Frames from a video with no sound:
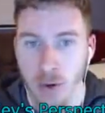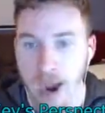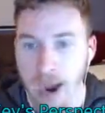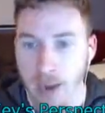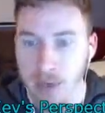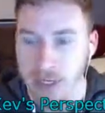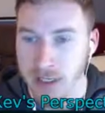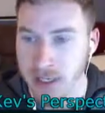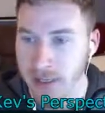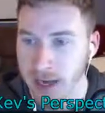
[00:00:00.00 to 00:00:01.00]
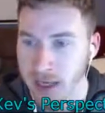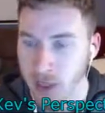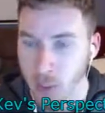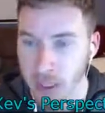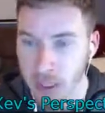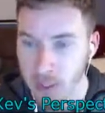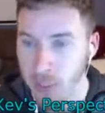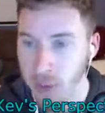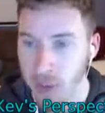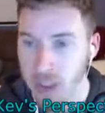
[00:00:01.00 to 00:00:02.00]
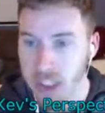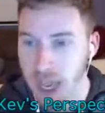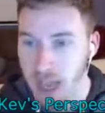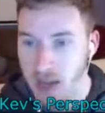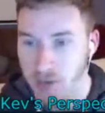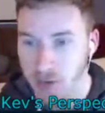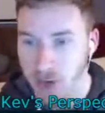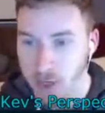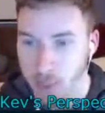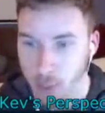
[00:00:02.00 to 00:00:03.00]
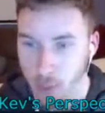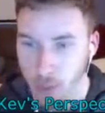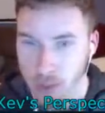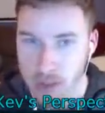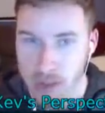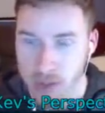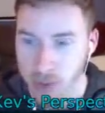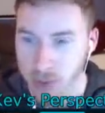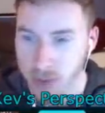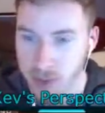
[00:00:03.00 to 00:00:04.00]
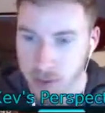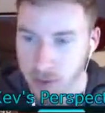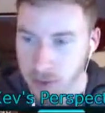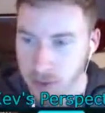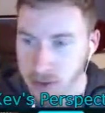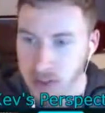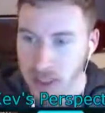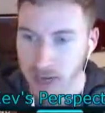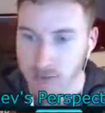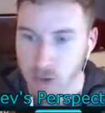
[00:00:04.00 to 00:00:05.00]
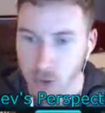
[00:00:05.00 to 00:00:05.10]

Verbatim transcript: know how we didn't get that kill. We hit pretty much every bullet too. This doesn't have